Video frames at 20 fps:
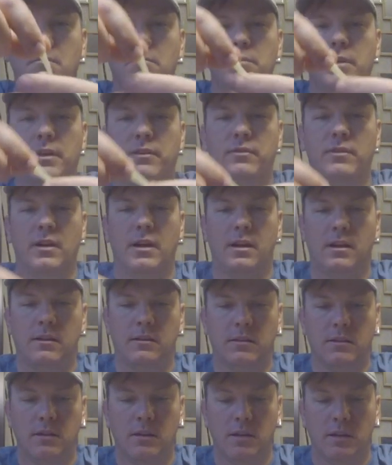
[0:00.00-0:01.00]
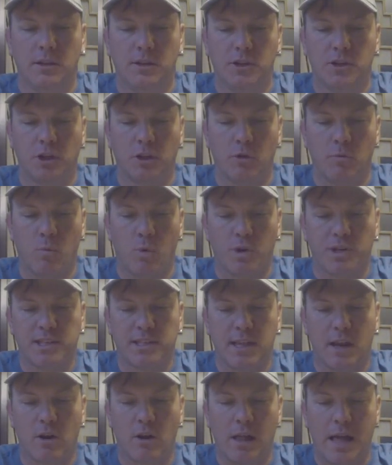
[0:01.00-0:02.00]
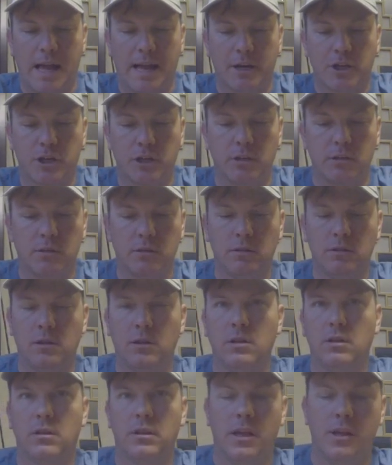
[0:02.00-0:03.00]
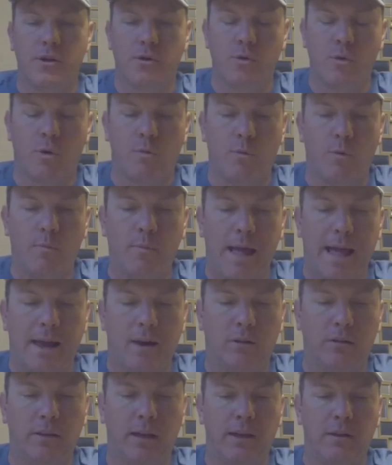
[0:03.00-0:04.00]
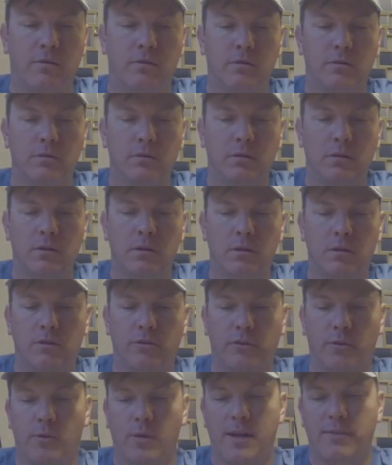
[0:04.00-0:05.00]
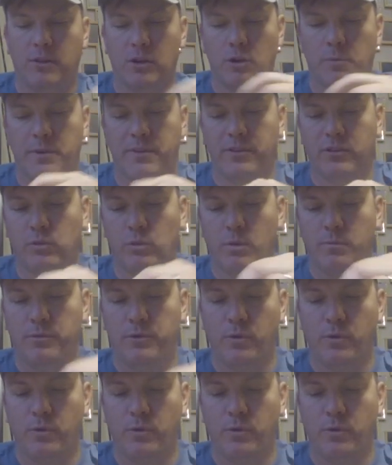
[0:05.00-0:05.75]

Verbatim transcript: But uh, just a little more subtle action than your normal paddle tail. So it'll have a little bit of a swim